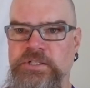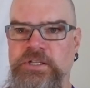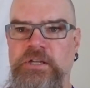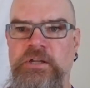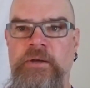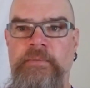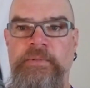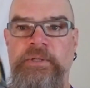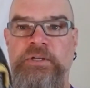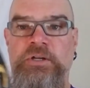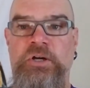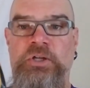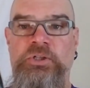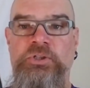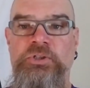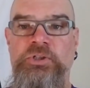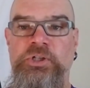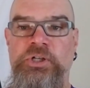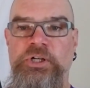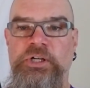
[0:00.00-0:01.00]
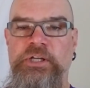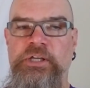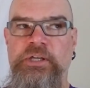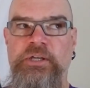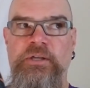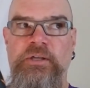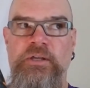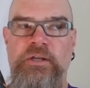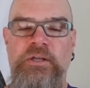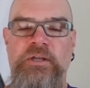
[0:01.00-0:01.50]
a company called Look,
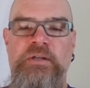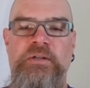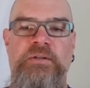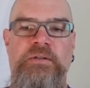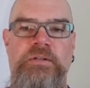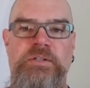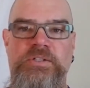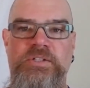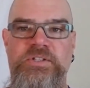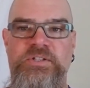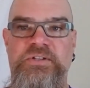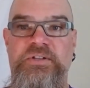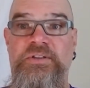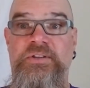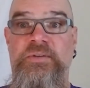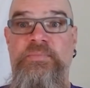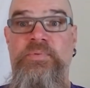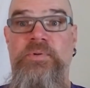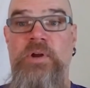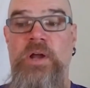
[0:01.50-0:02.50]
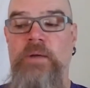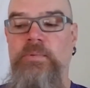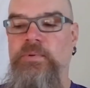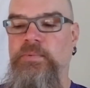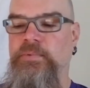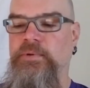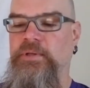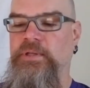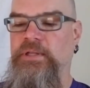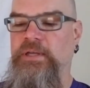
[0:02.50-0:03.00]
which they're
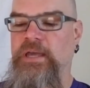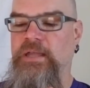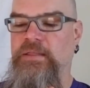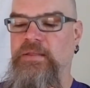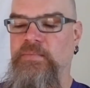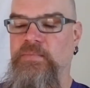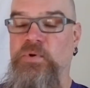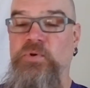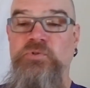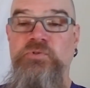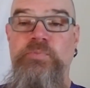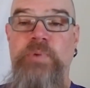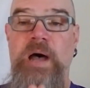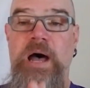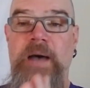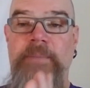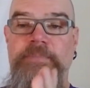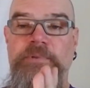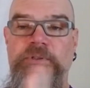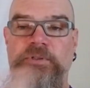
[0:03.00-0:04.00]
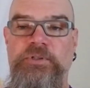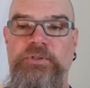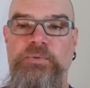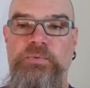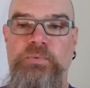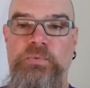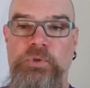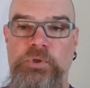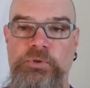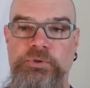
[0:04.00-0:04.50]
probably got the most popular
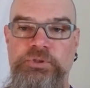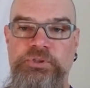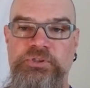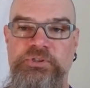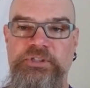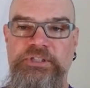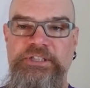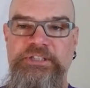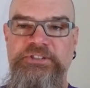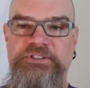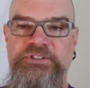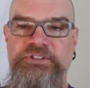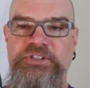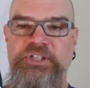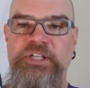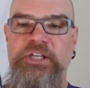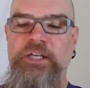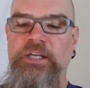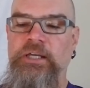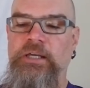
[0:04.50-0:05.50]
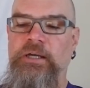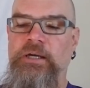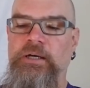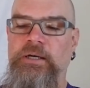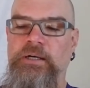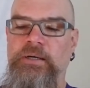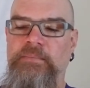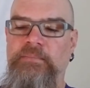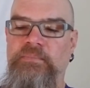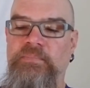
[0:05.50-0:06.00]
road cleats.
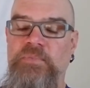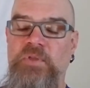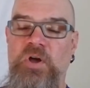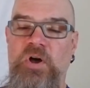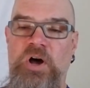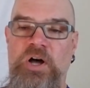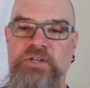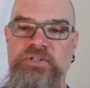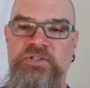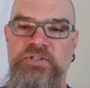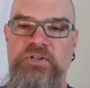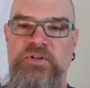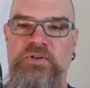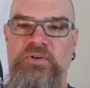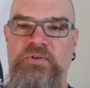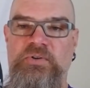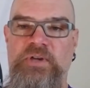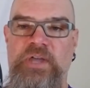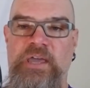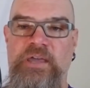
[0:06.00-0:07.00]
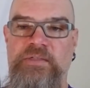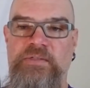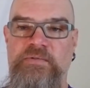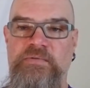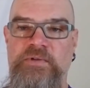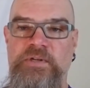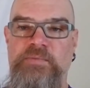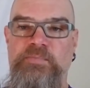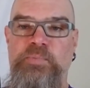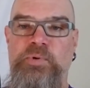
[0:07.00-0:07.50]
Also a
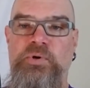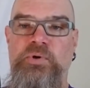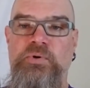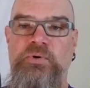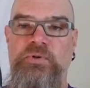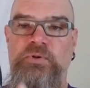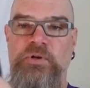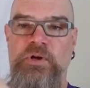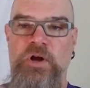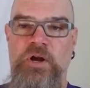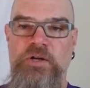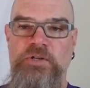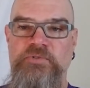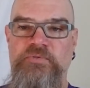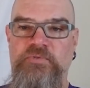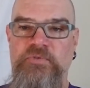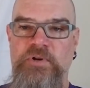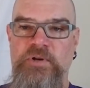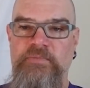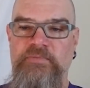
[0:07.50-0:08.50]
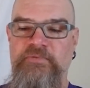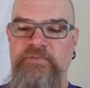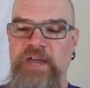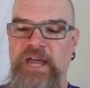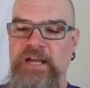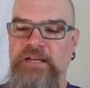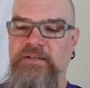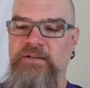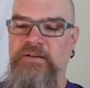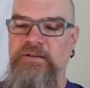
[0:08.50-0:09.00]
3 bolt large form
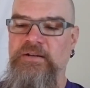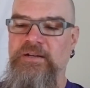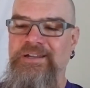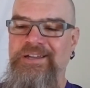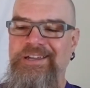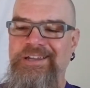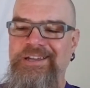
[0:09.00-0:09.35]
factor.